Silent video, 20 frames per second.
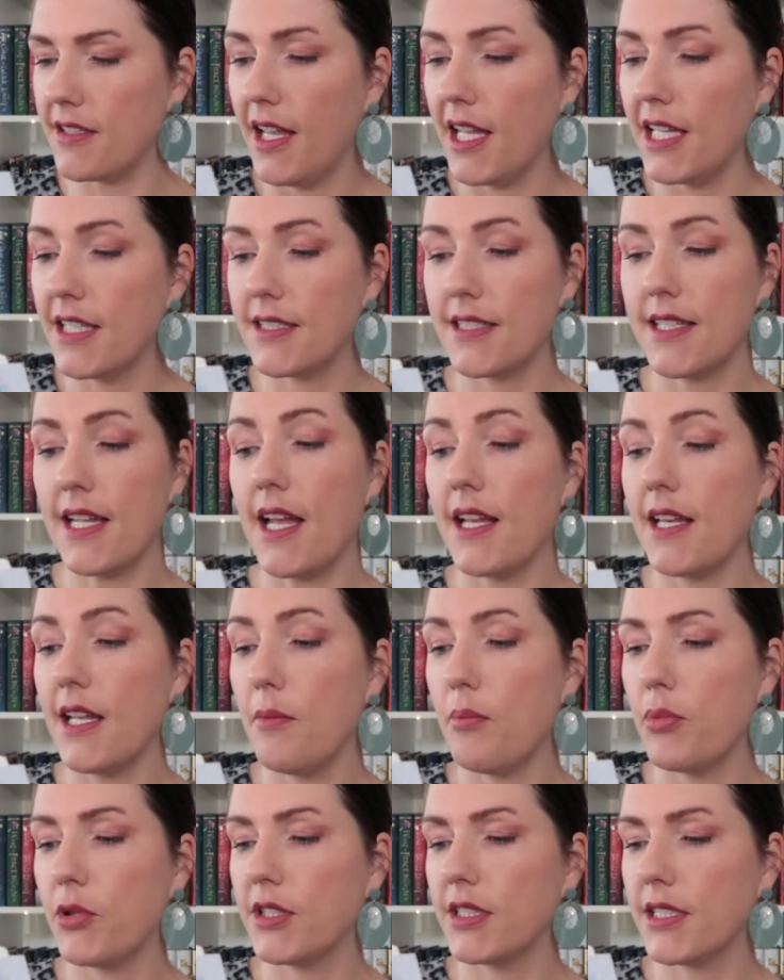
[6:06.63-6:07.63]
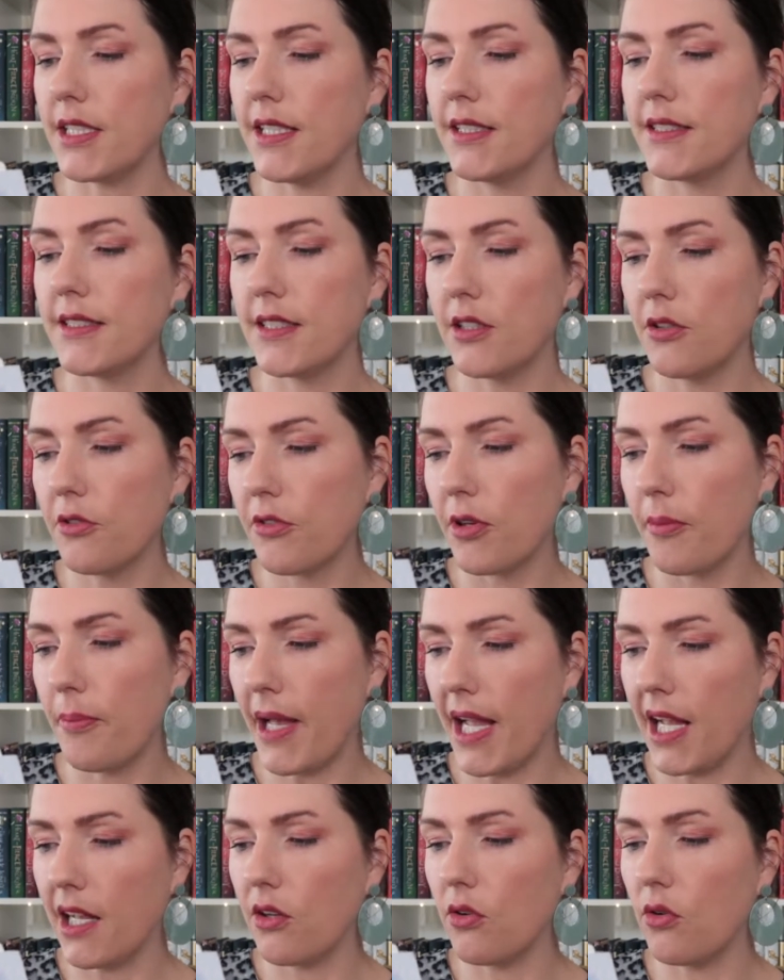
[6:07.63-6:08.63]
Instead, he puts a silver
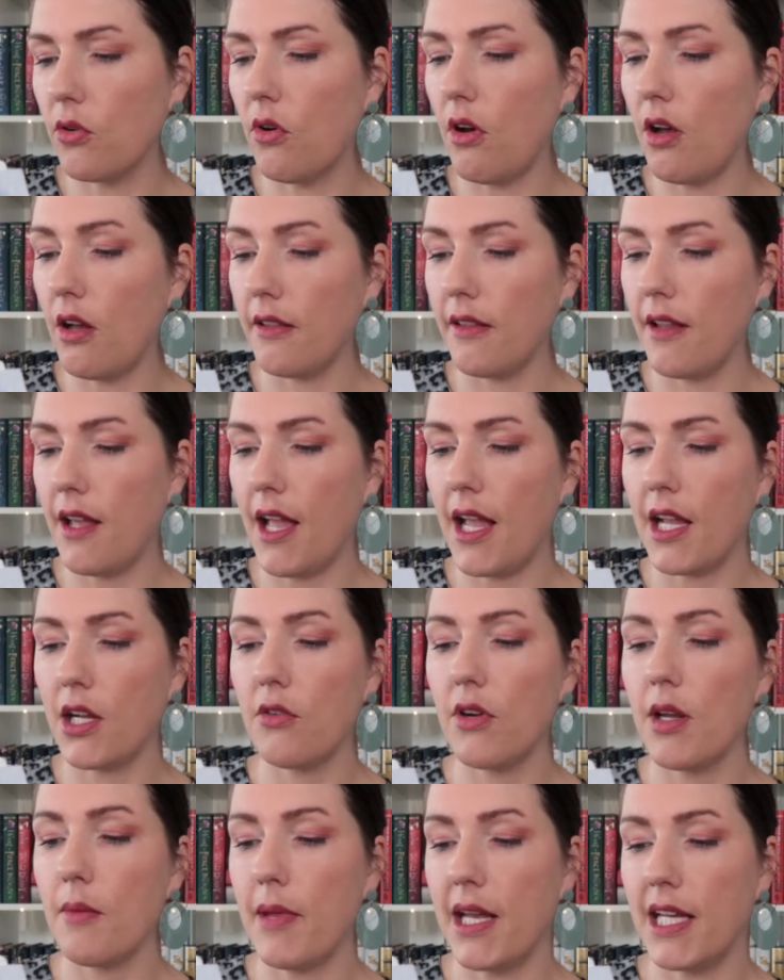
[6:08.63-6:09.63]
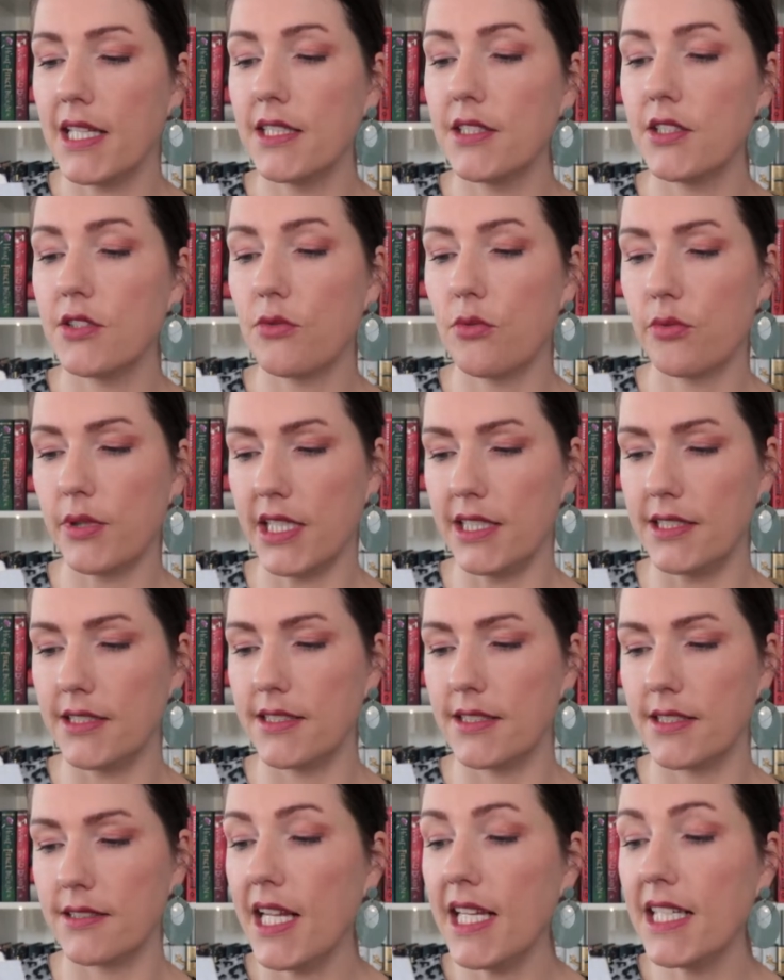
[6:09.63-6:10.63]
bangle on the angry man's
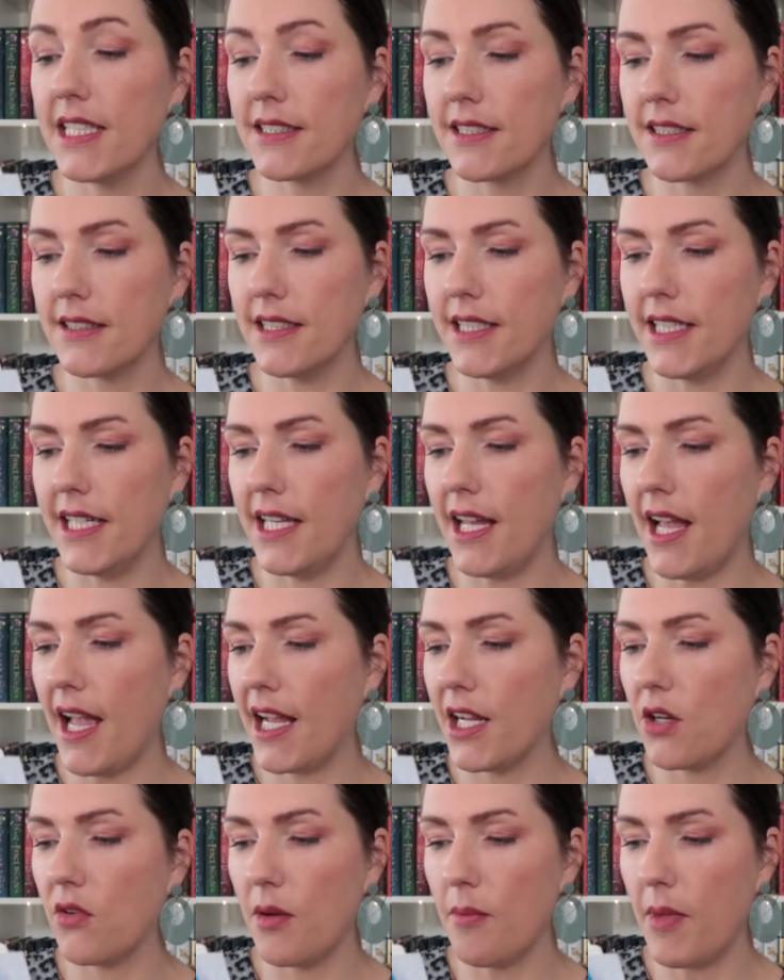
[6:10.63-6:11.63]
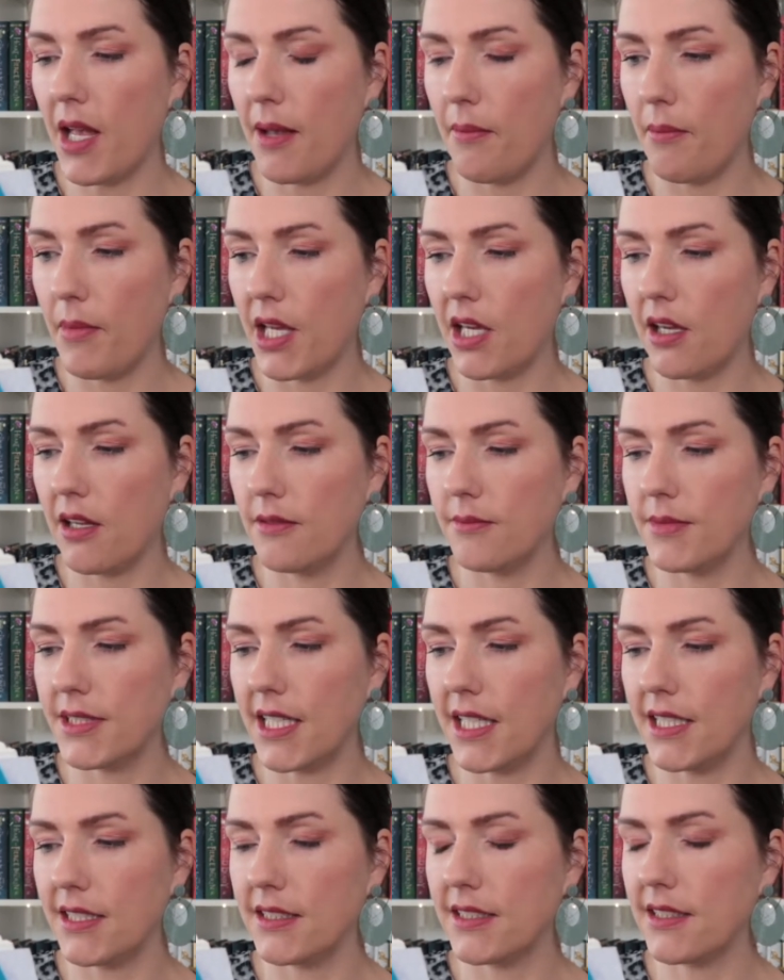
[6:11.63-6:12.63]
wrists. Instantly, the angry man becomes
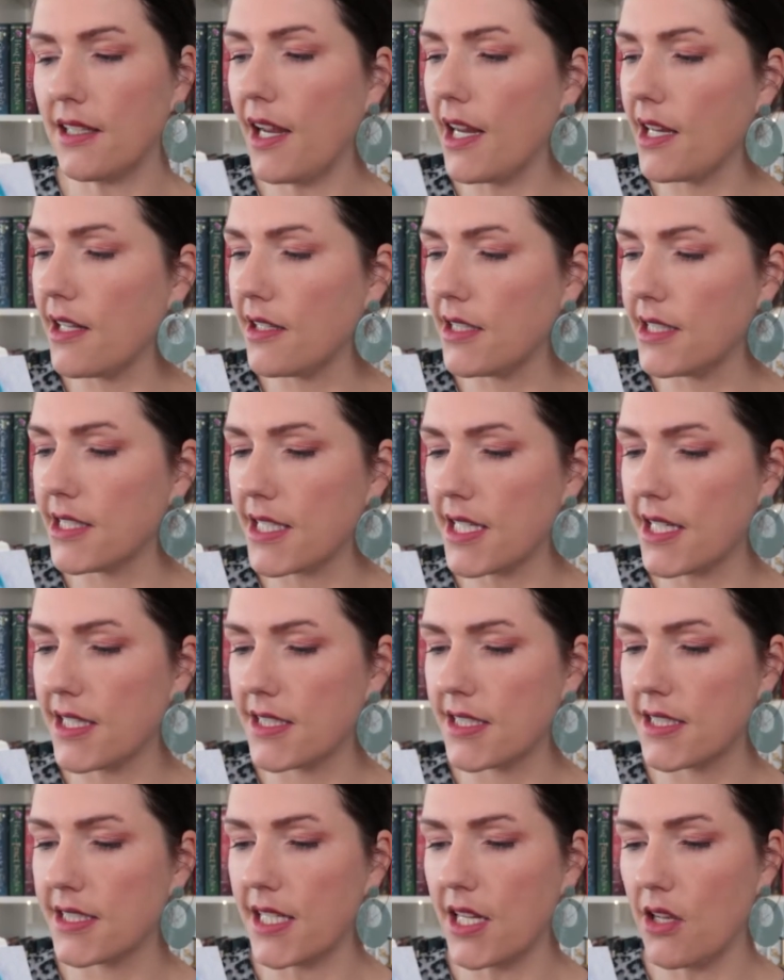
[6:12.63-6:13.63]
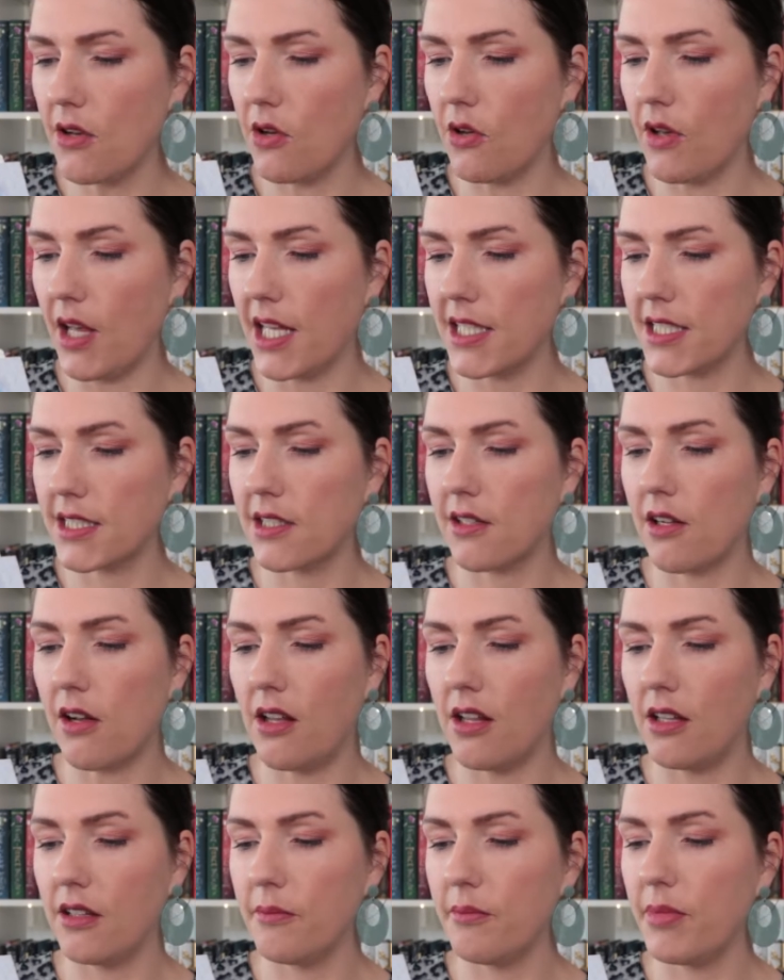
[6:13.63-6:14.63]
as silent and still as the
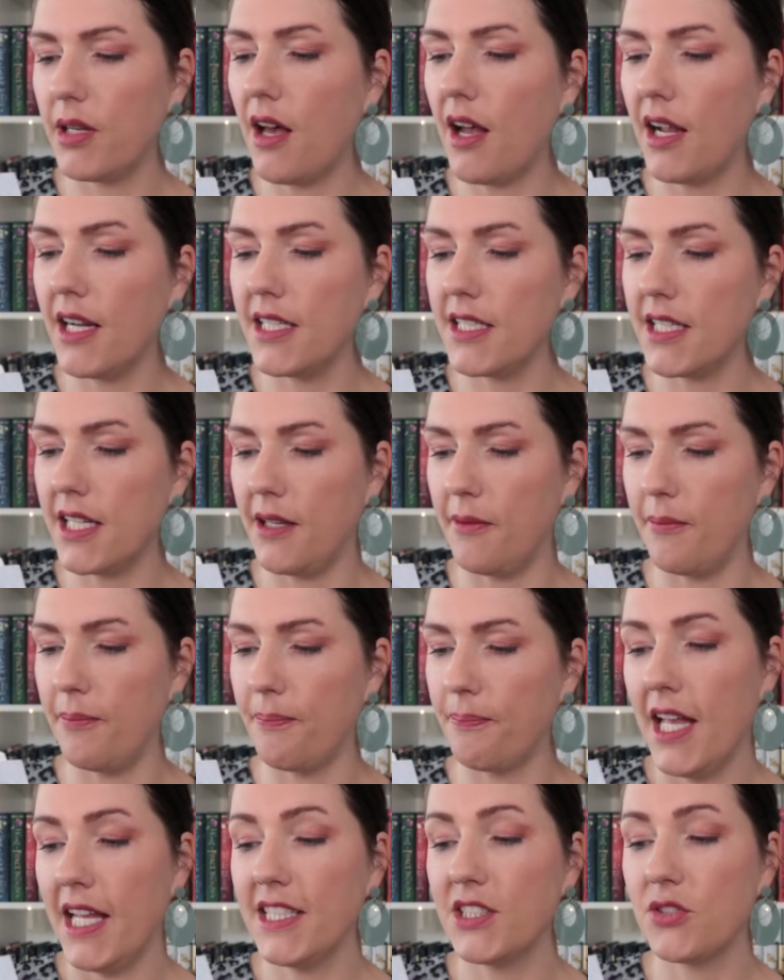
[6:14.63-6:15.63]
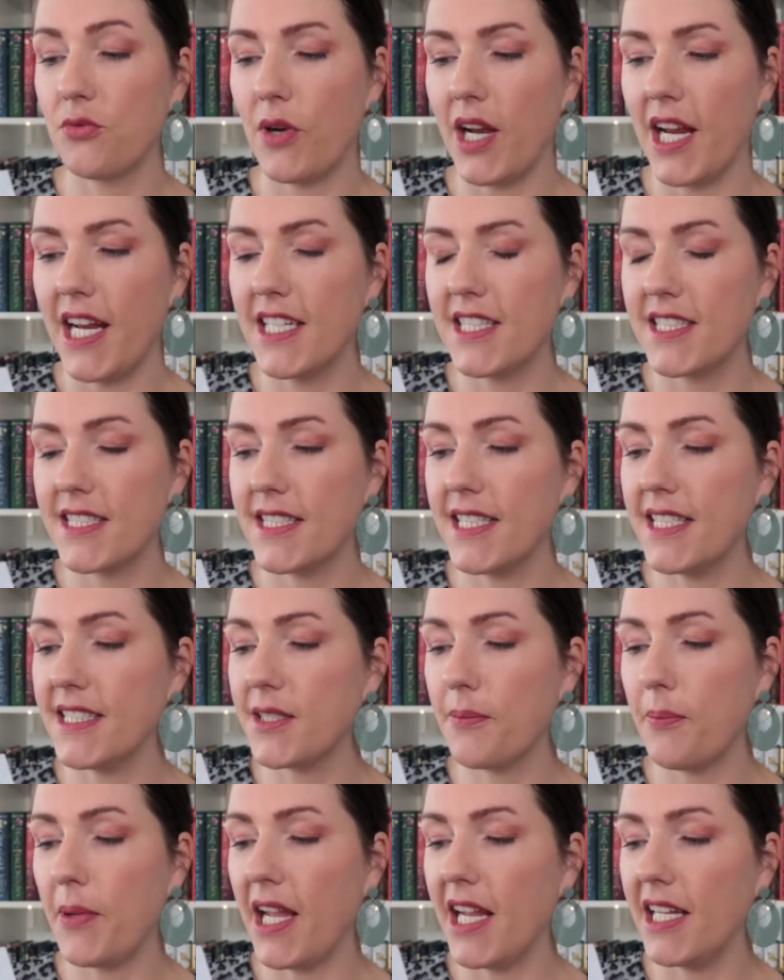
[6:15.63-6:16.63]
column behind him. His rage
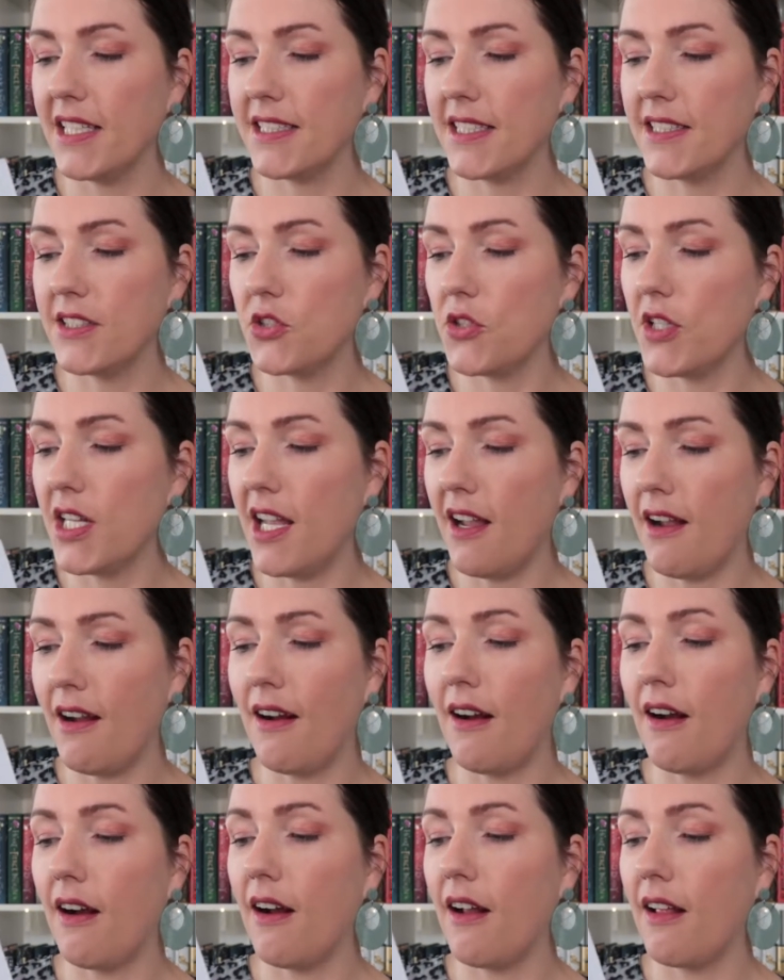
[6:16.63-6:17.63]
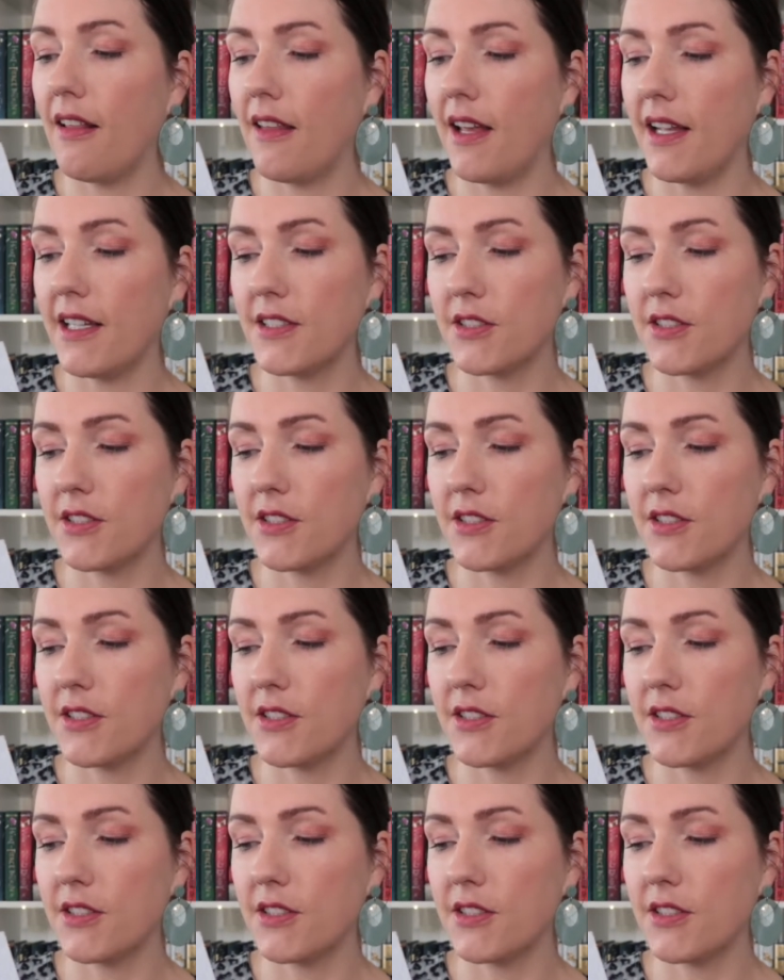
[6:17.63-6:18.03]
dissipates into the air like